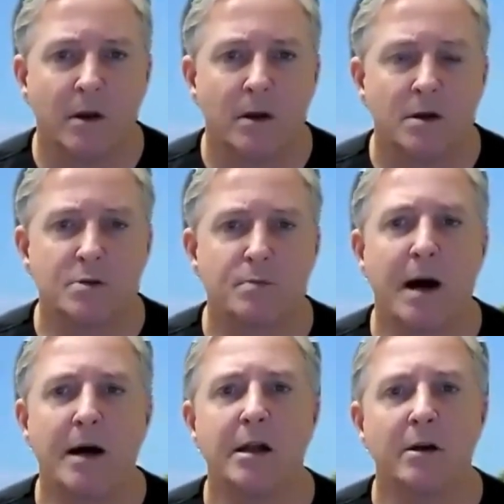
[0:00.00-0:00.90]

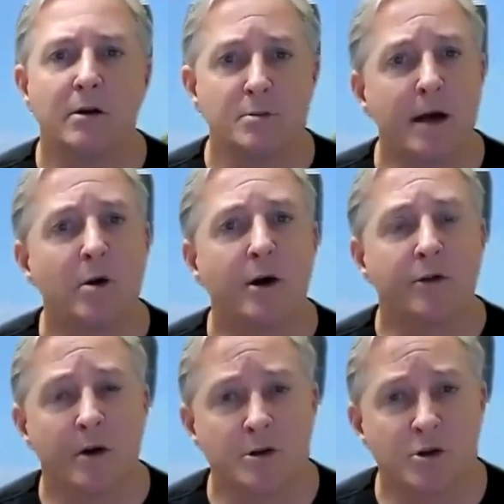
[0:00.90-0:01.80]
spinal
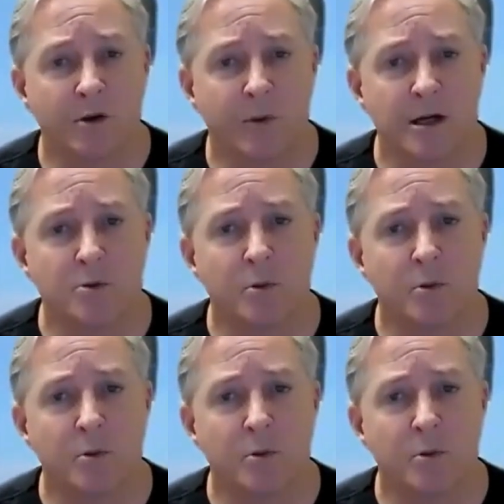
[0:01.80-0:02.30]
osteoarthritis,